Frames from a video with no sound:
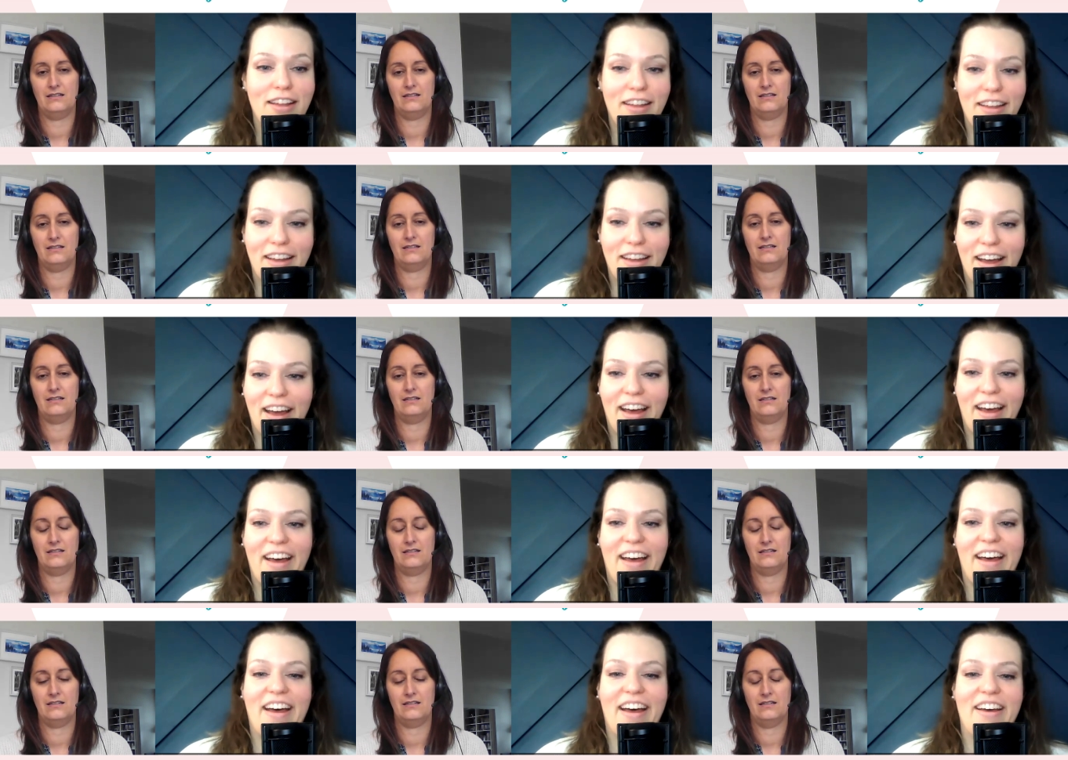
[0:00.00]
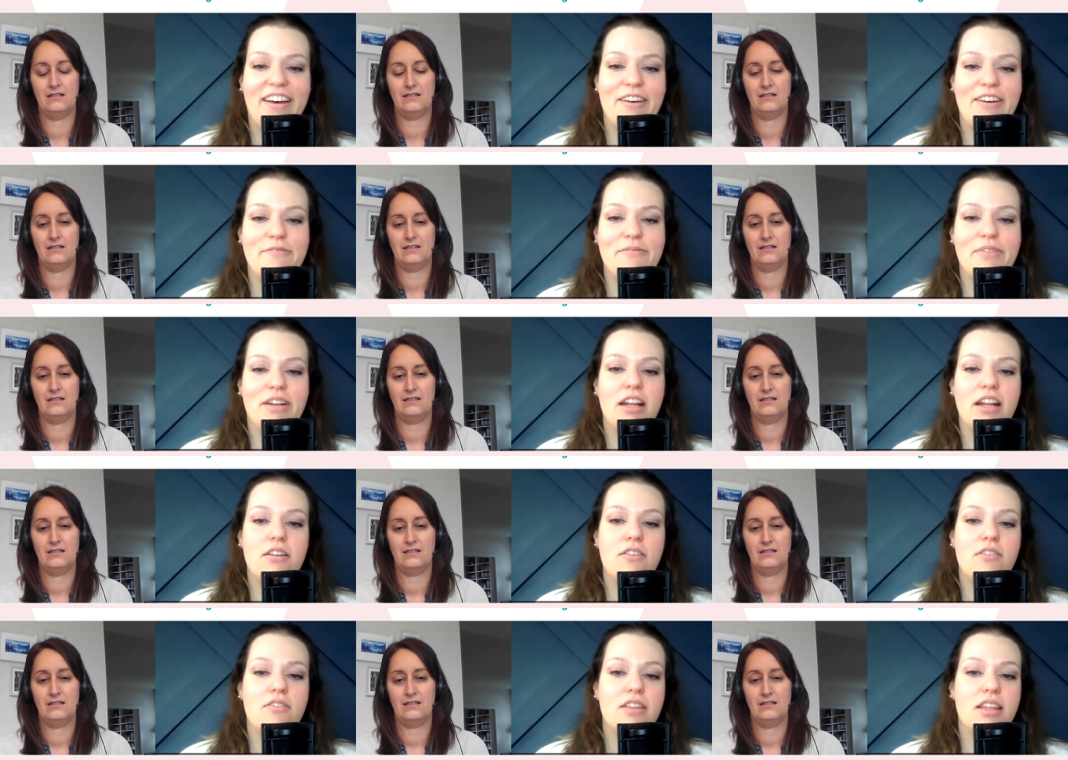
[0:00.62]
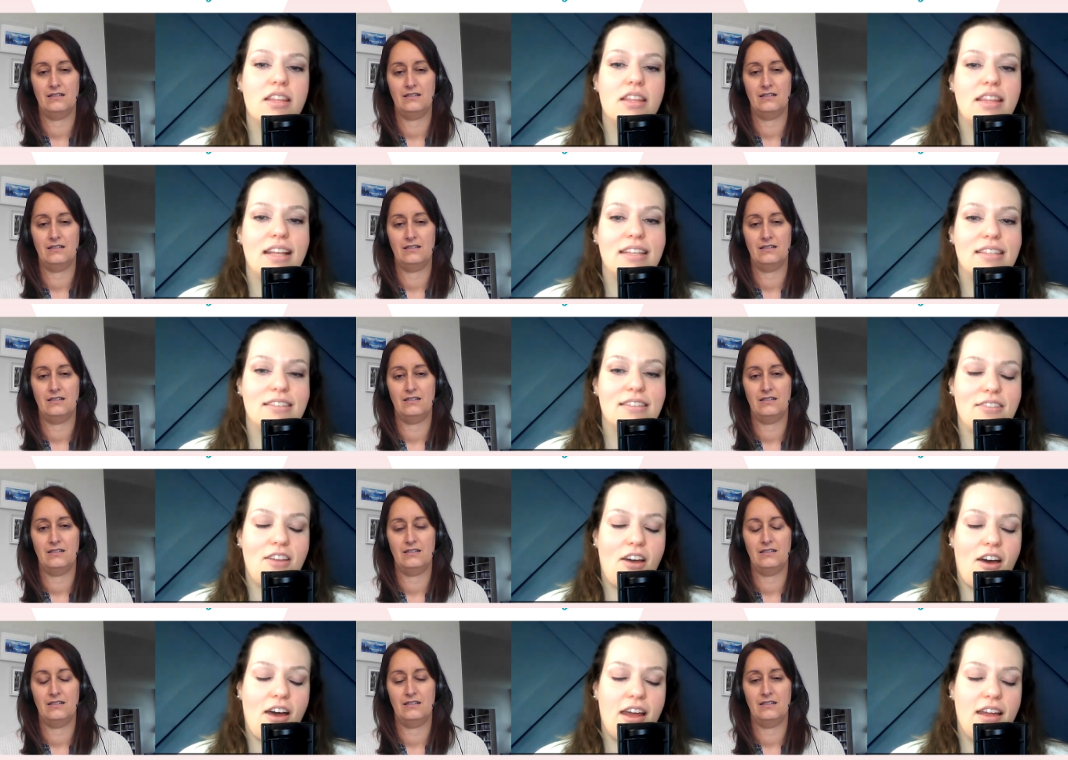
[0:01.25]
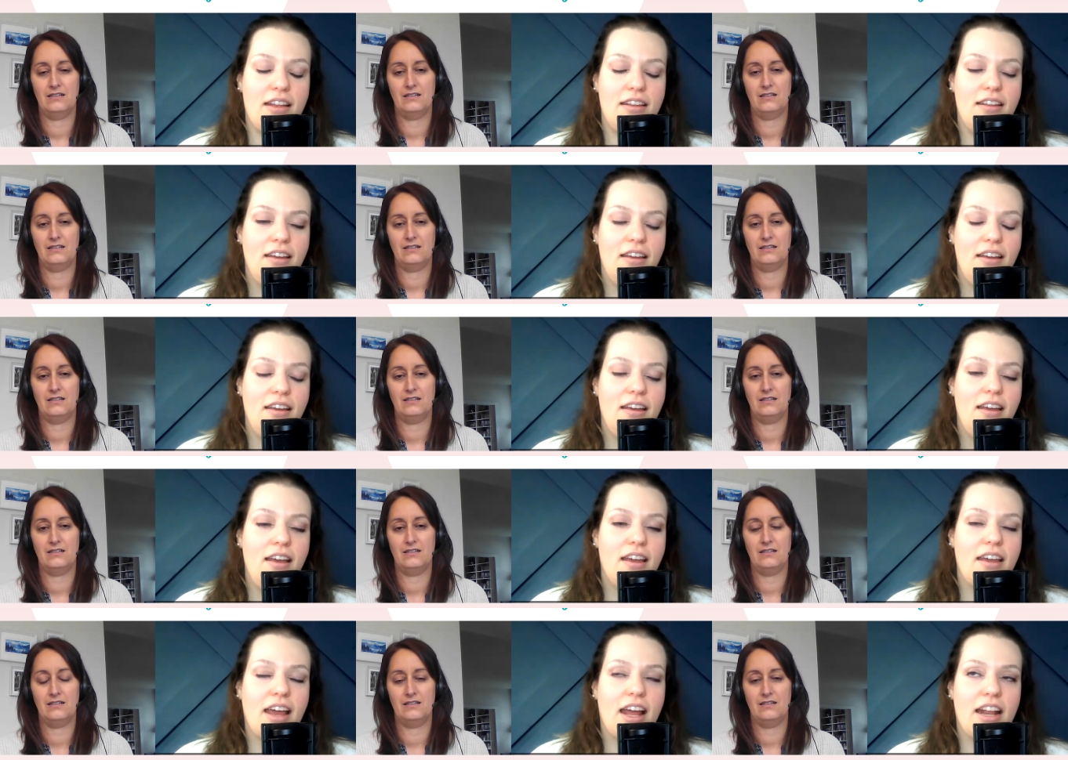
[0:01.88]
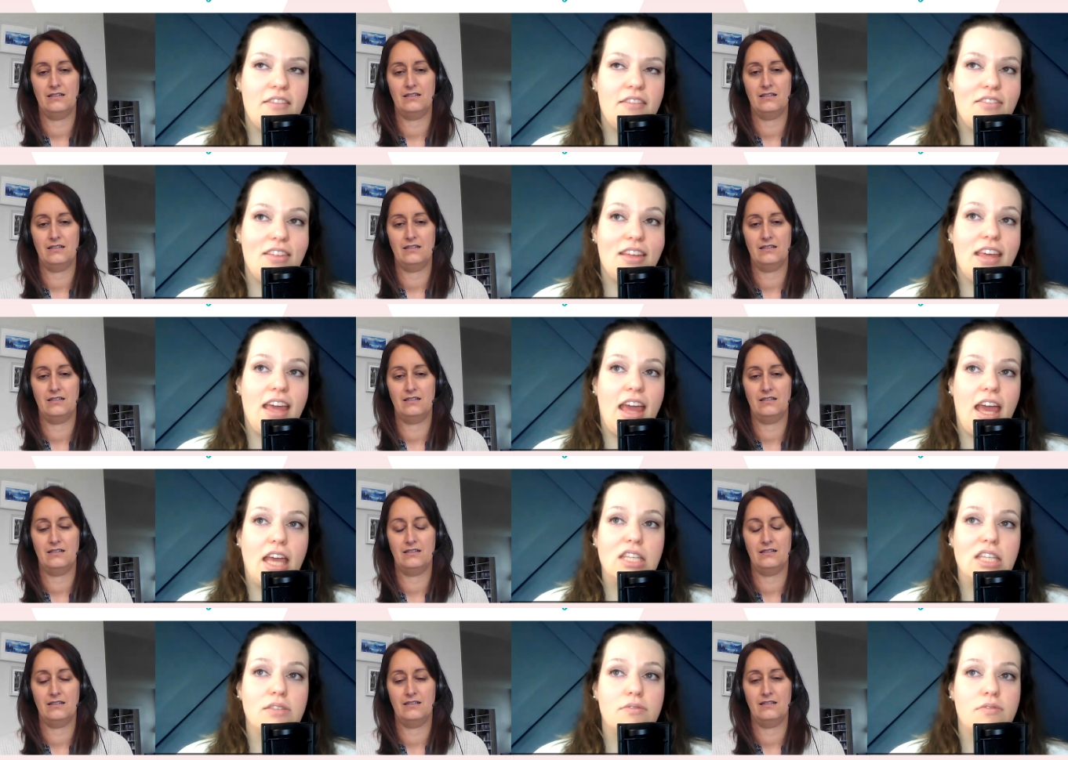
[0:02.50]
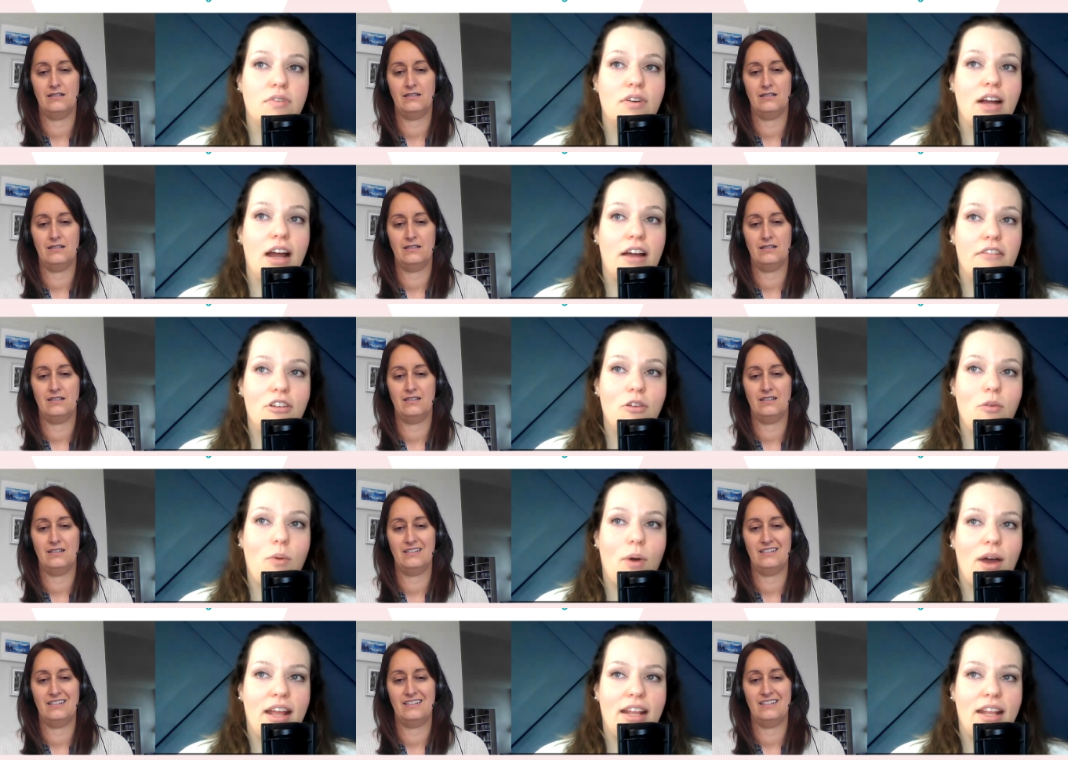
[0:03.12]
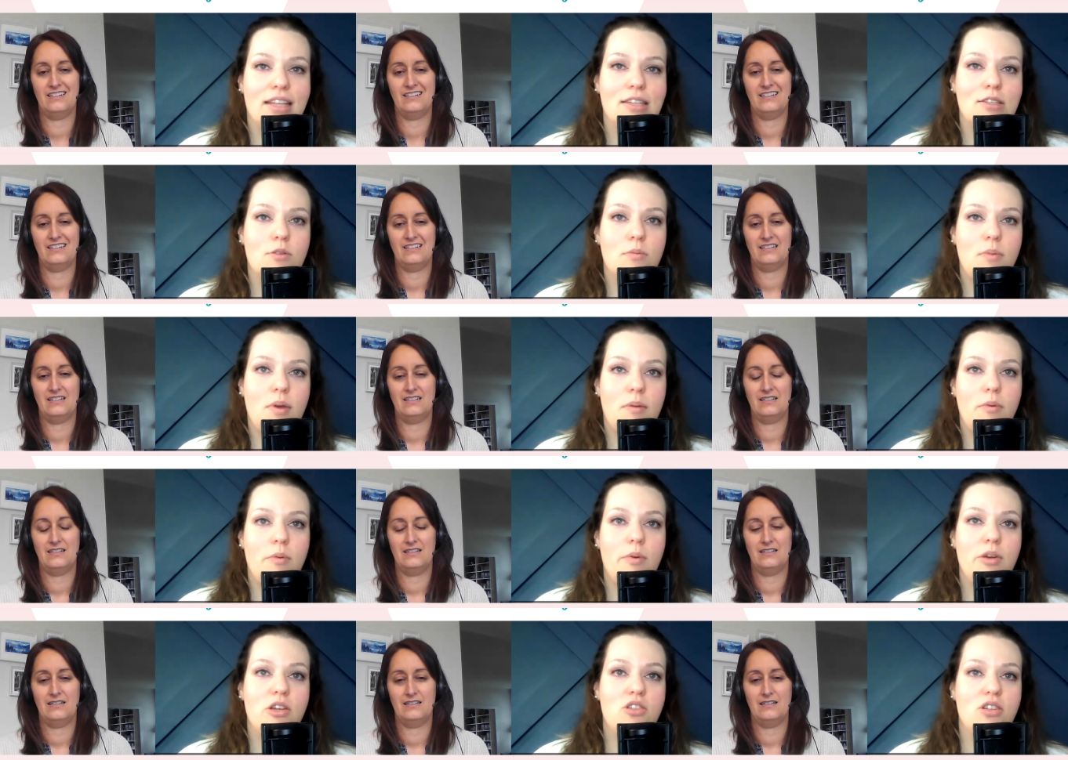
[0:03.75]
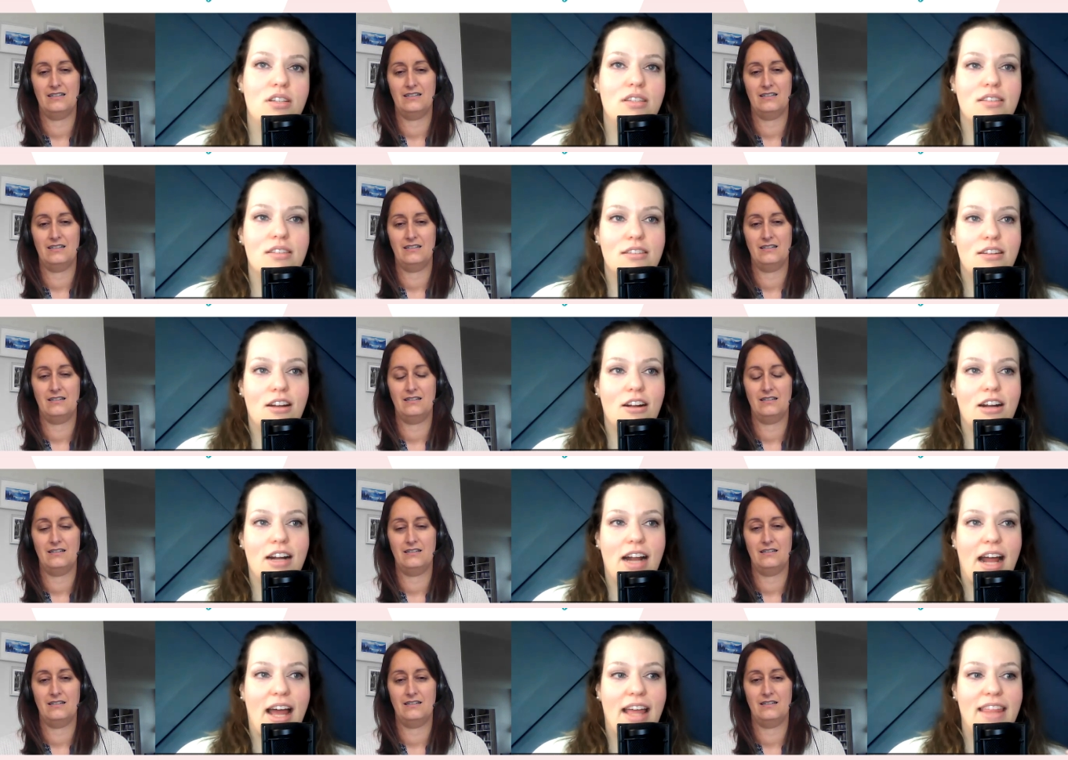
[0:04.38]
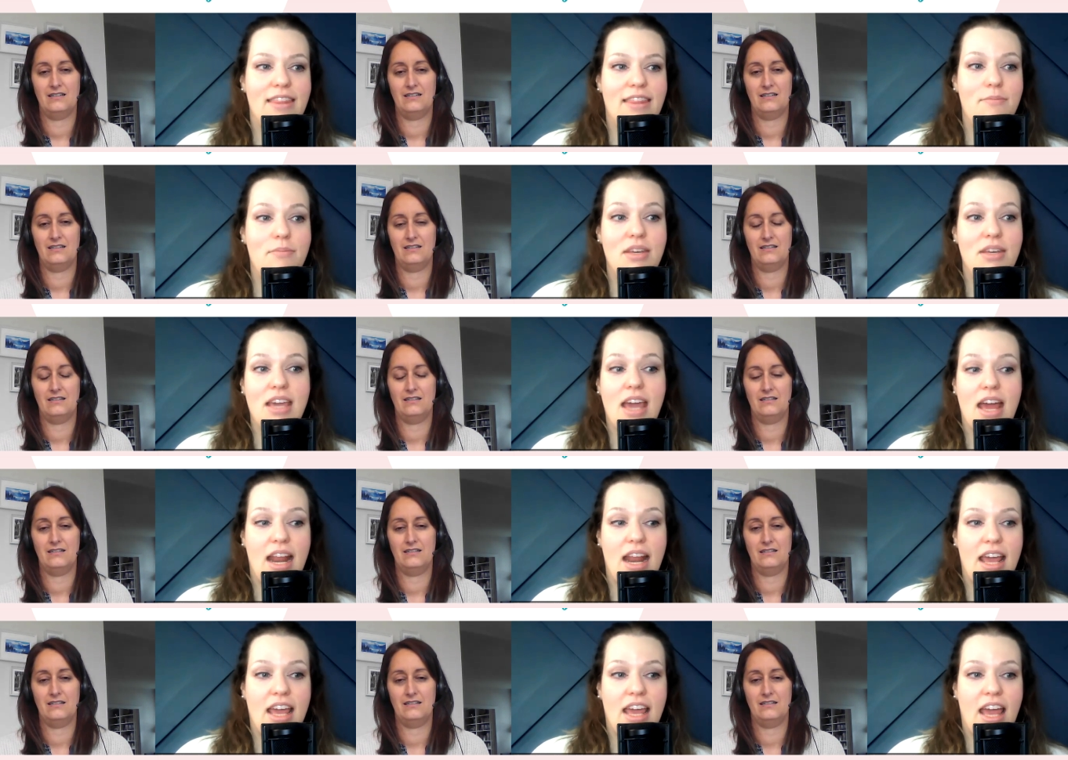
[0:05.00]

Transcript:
Speaker 1: But I know that that's not kind of the case for everyone. So maybe we should start at the beginning.